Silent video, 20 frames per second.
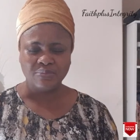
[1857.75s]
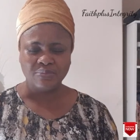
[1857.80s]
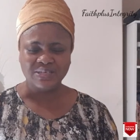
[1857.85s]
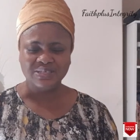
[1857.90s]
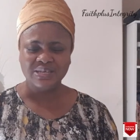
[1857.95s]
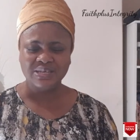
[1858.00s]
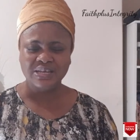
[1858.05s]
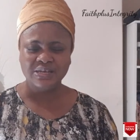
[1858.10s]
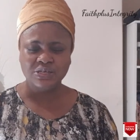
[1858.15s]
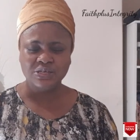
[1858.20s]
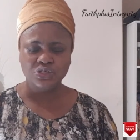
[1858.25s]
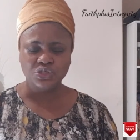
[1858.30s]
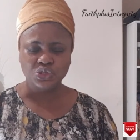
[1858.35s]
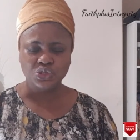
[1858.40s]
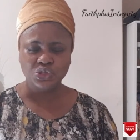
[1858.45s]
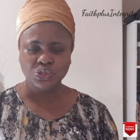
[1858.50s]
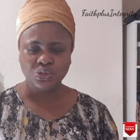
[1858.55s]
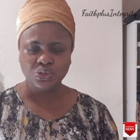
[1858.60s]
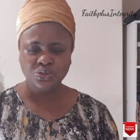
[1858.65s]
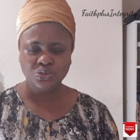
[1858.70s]
by sending your
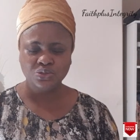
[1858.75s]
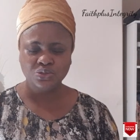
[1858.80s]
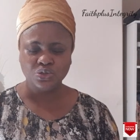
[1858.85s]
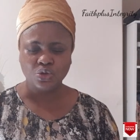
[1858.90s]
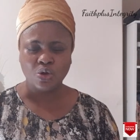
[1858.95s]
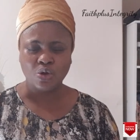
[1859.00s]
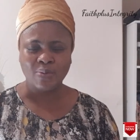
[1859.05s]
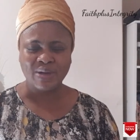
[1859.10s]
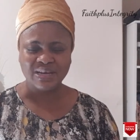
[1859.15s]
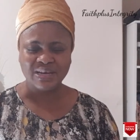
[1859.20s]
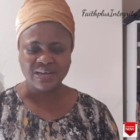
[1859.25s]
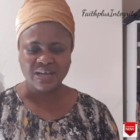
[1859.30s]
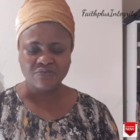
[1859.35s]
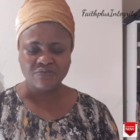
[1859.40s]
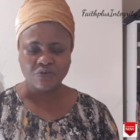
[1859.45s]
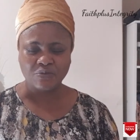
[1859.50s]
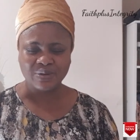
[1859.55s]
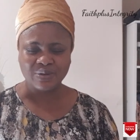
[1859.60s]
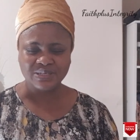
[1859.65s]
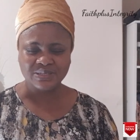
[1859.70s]
Son to come and die
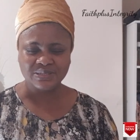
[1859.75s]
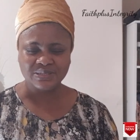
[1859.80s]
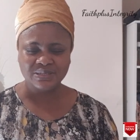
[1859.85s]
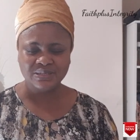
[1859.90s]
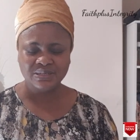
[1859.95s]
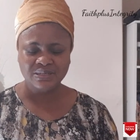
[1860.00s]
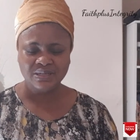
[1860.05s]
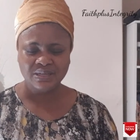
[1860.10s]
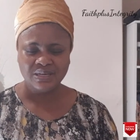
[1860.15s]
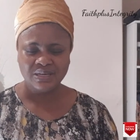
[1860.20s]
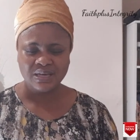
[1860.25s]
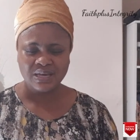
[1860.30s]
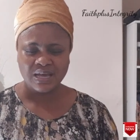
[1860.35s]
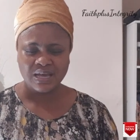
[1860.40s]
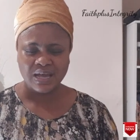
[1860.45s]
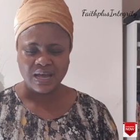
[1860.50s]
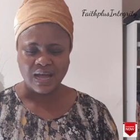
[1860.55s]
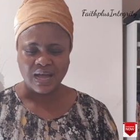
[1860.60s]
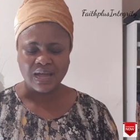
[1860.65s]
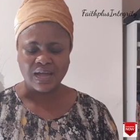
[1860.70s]
for my sin.
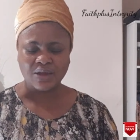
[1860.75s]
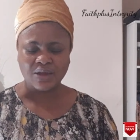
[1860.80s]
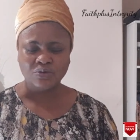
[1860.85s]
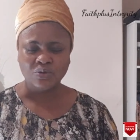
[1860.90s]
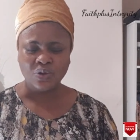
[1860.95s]
I